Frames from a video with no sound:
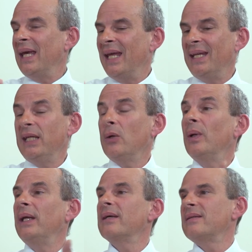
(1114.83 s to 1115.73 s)
and
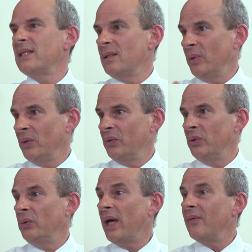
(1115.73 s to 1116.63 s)
equally accessible
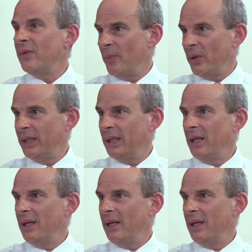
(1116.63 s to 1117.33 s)
to everybody.